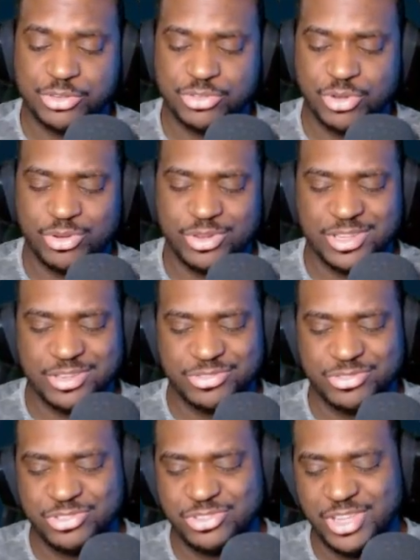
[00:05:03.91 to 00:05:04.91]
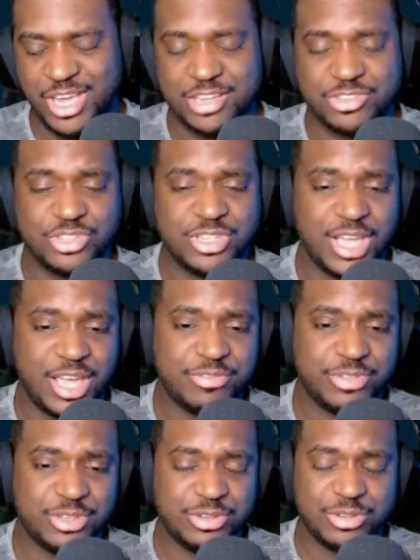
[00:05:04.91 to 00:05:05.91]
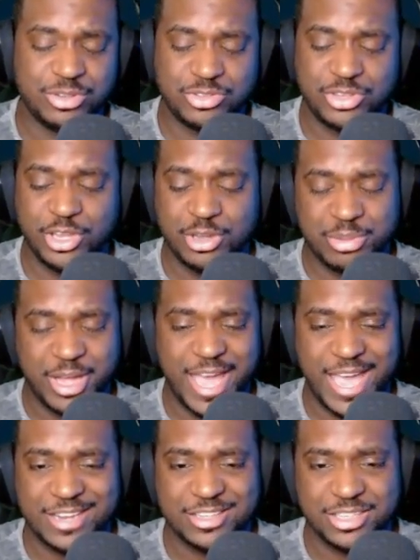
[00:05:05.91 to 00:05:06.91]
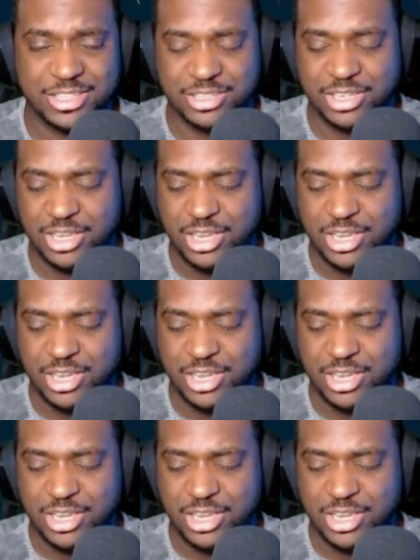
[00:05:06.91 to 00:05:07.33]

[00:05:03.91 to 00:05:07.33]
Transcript: So if CIG gave it terrible handling,